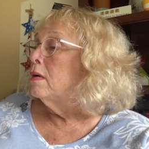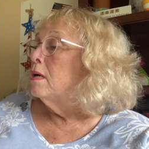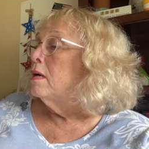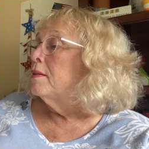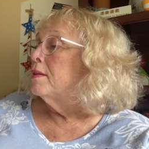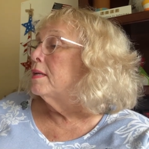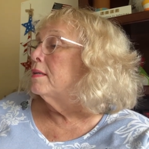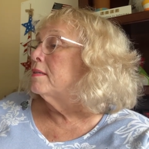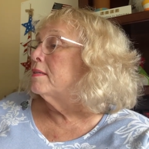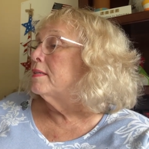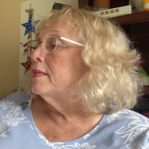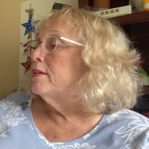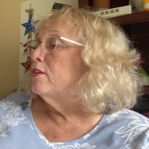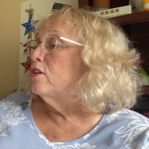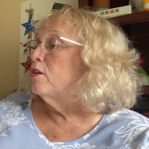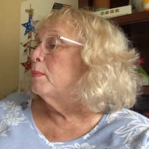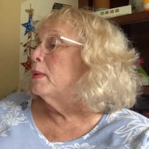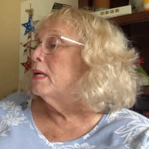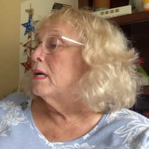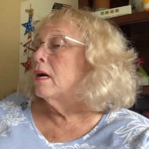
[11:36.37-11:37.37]
The
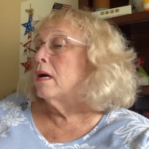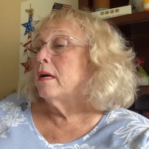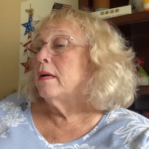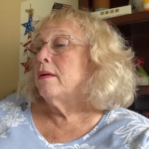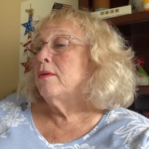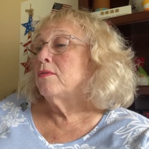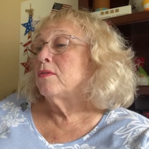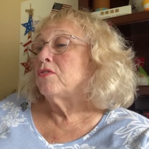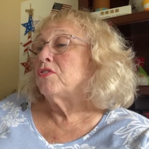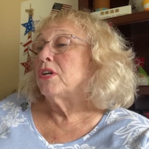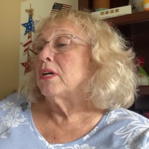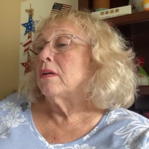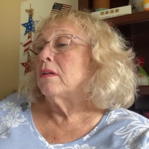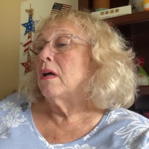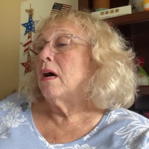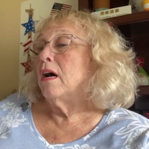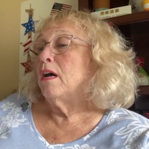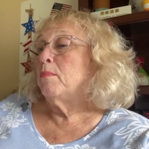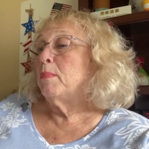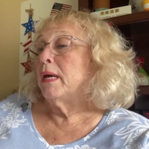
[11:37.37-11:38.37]
Serum and Hydrogel
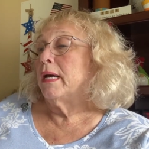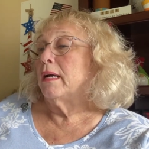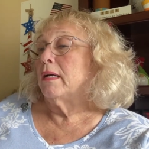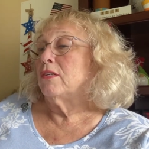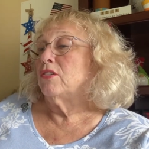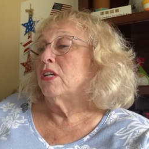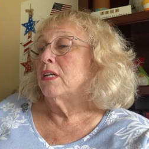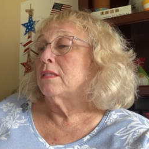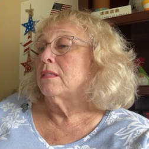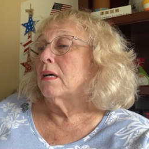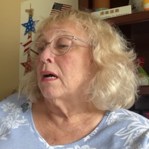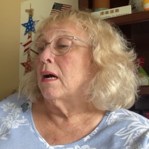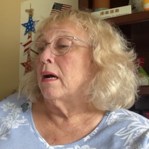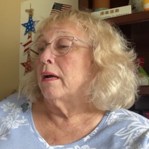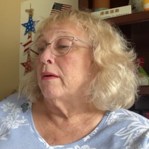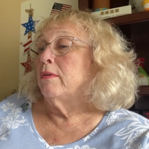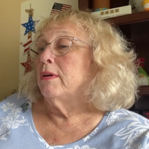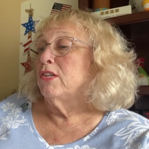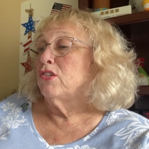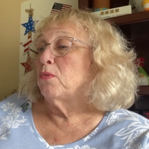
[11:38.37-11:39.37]
eye patch has
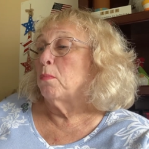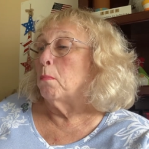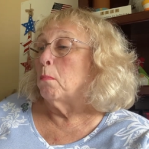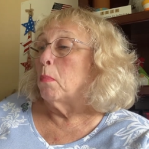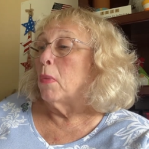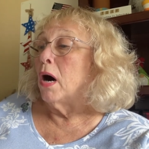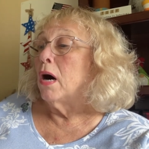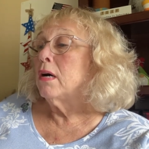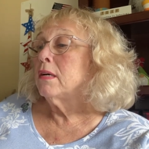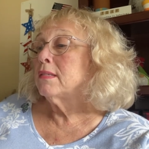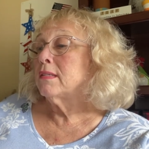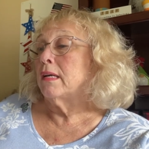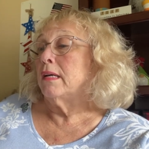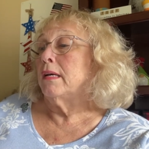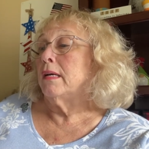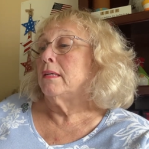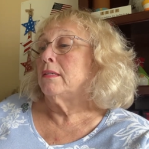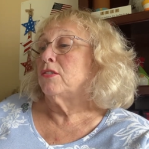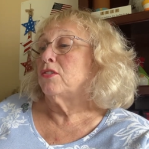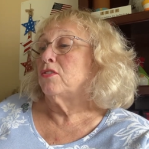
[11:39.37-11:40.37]
Irish moss
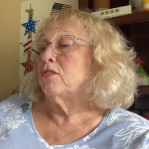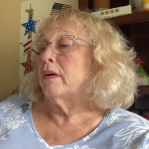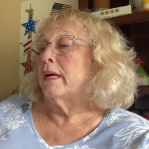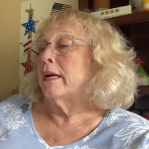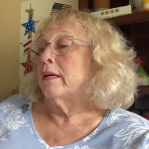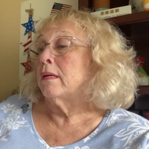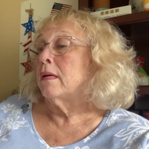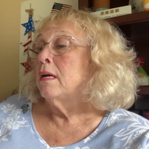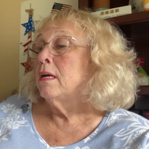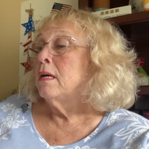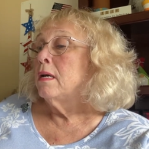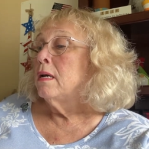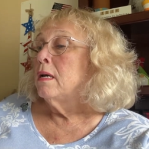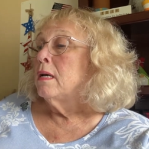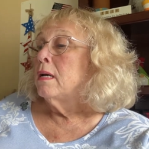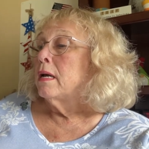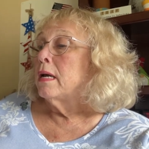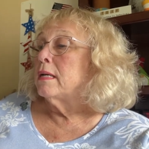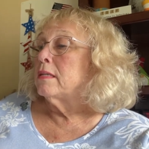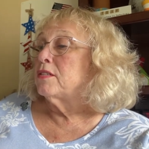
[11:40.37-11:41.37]
extract
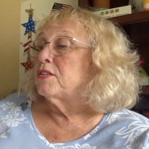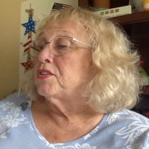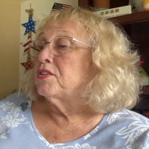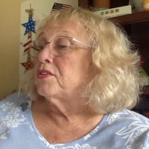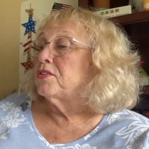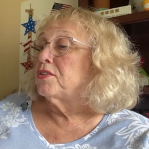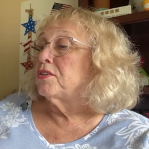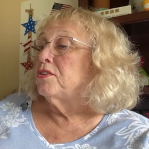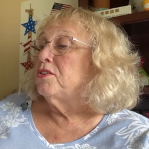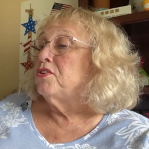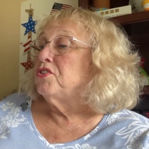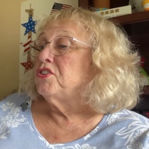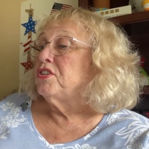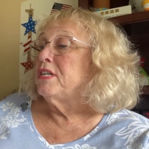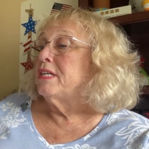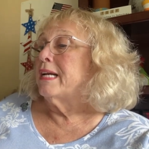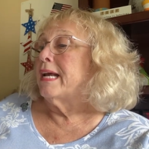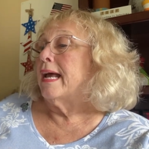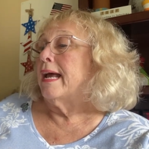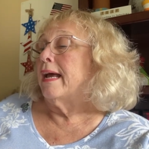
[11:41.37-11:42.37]
and
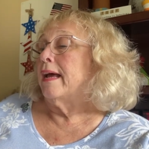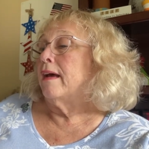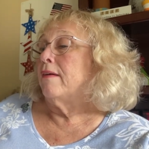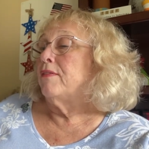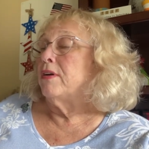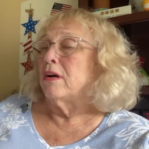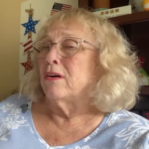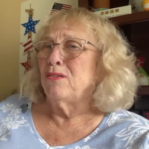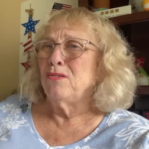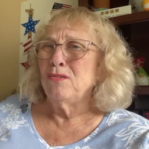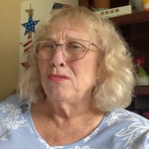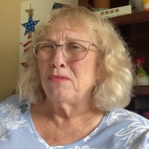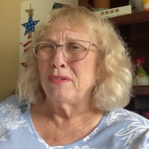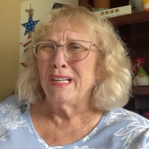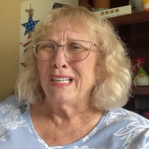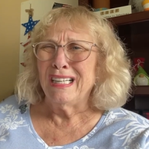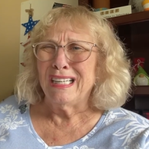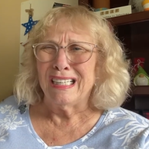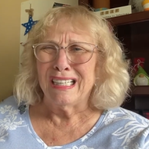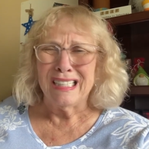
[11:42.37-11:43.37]
sturgeon caviar. Ooh,
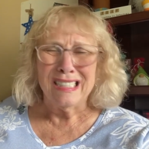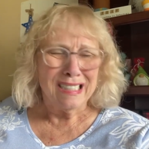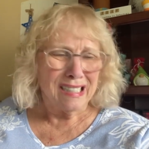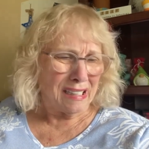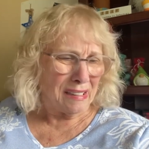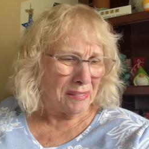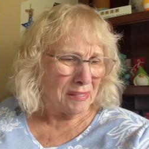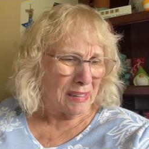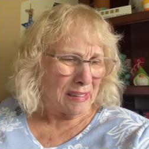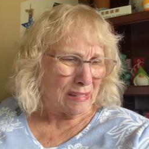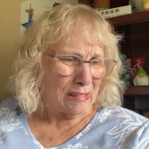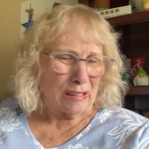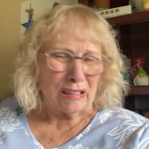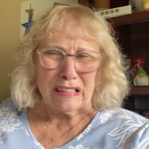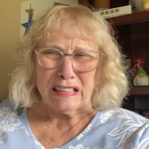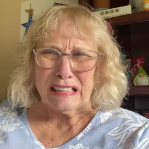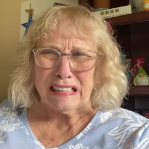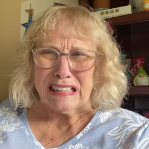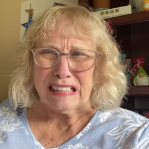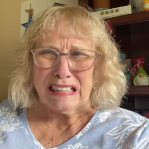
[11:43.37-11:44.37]
really does have those
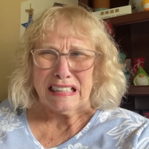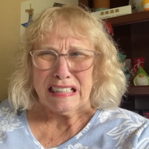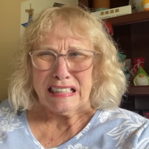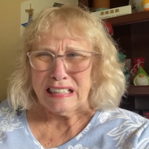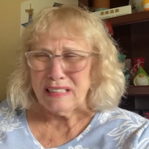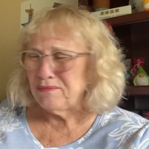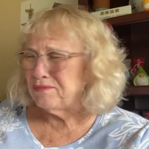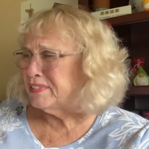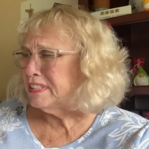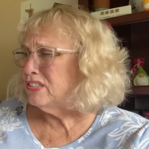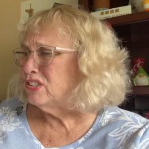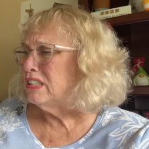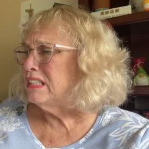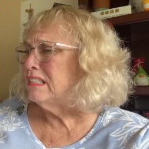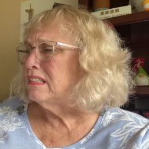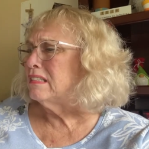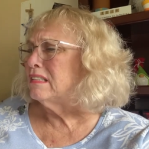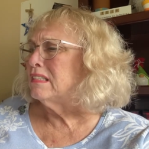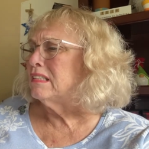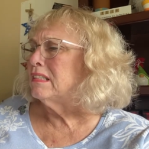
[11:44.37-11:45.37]
little stinky
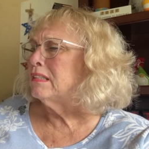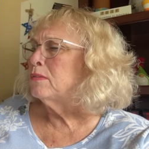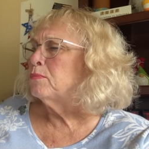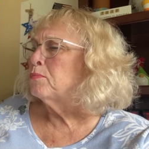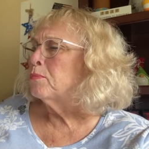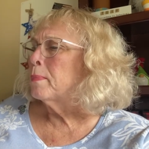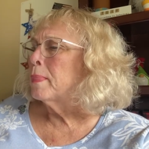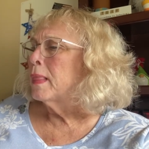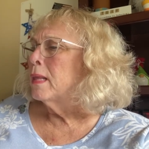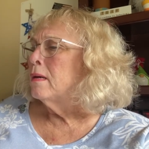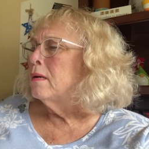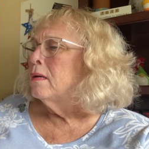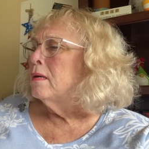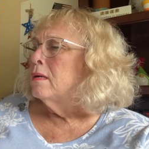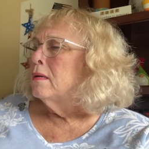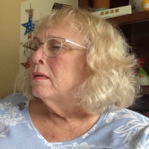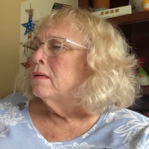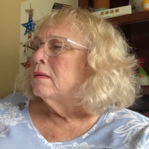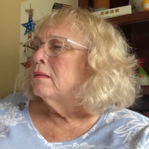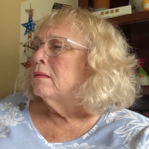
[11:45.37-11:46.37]
fishies on it.
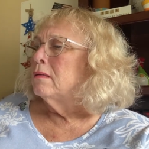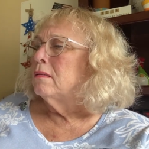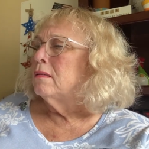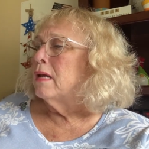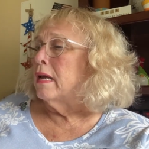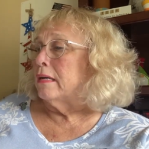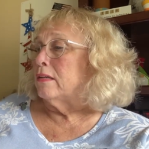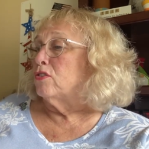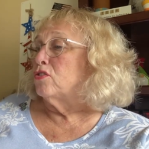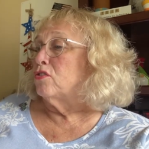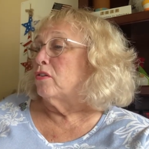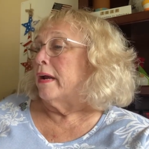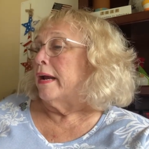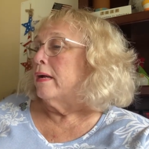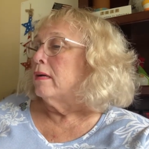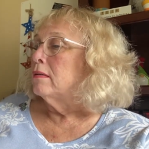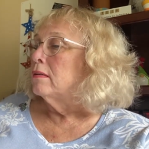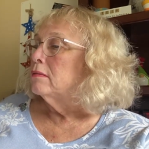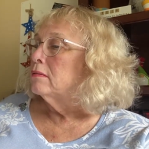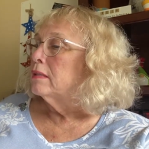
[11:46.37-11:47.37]

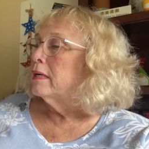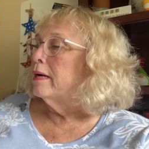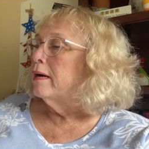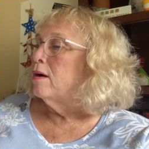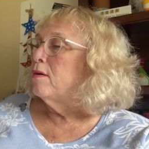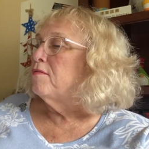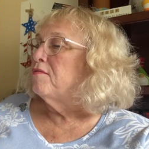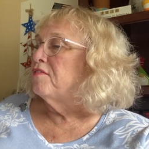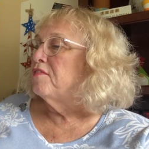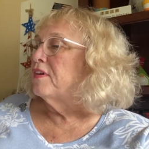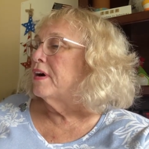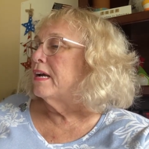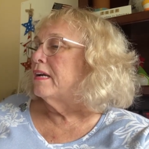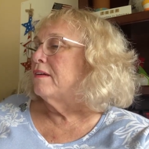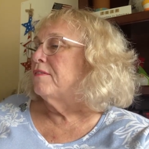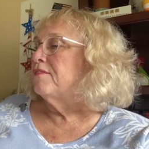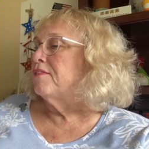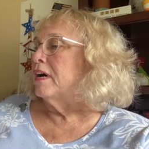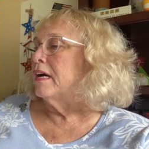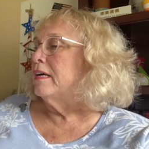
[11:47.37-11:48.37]
Extract to help
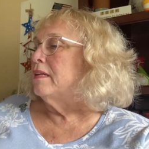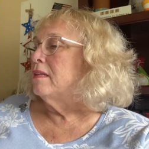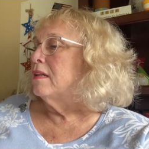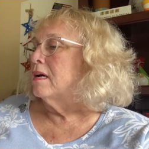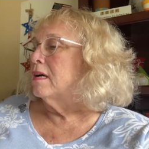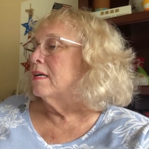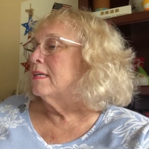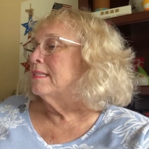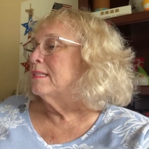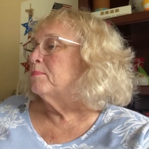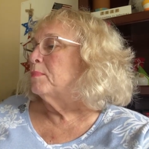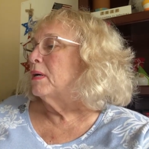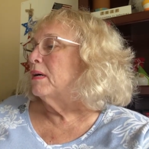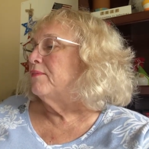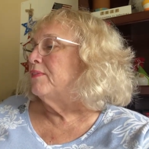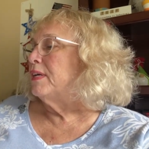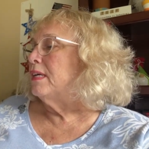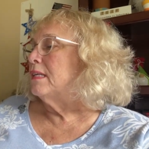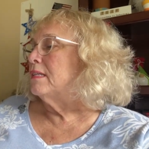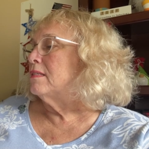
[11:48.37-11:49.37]
fight fine lines,
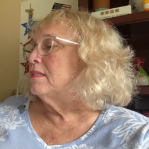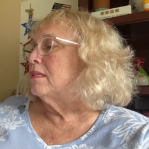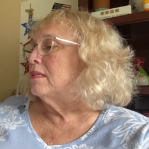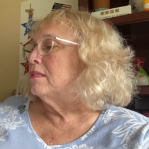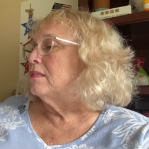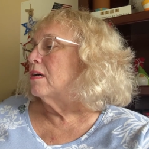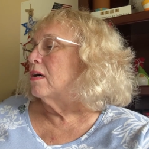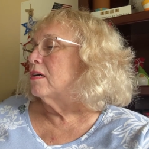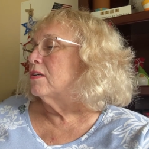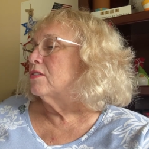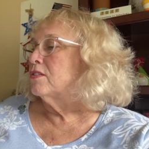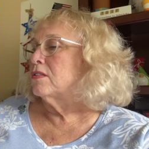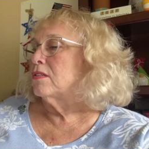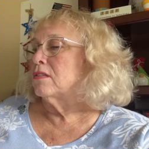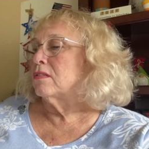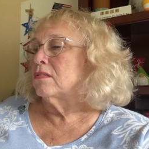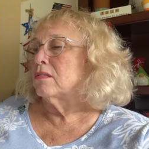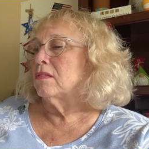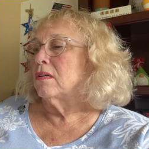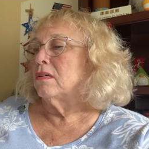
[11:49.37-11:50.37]
puffiness, and dark
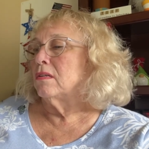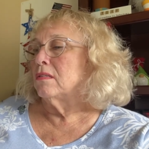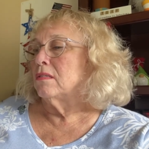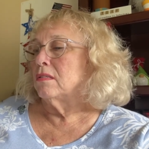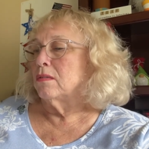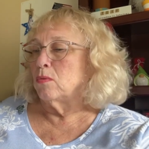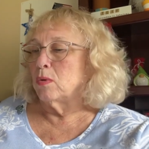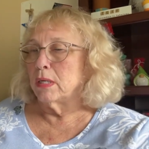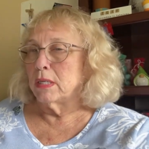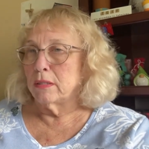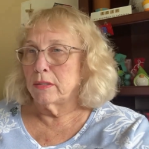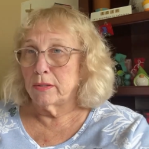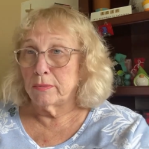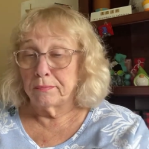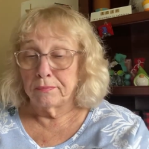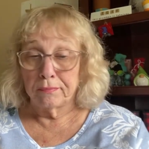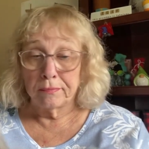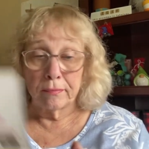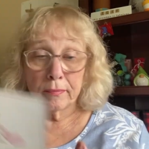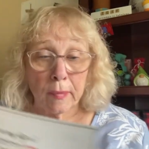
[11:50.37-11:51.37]
circles all at once.
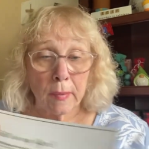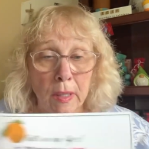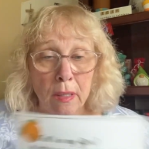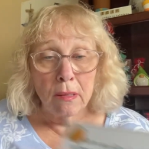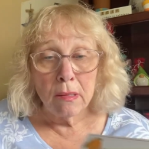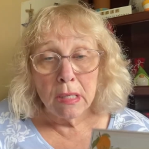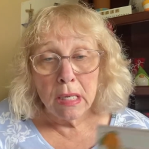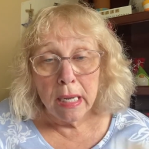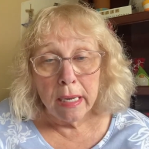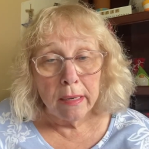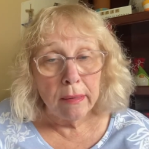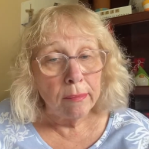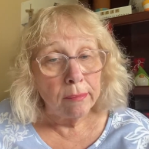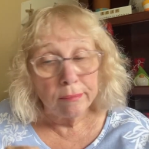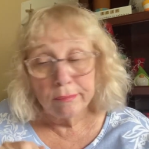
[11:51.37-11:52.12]
Okay.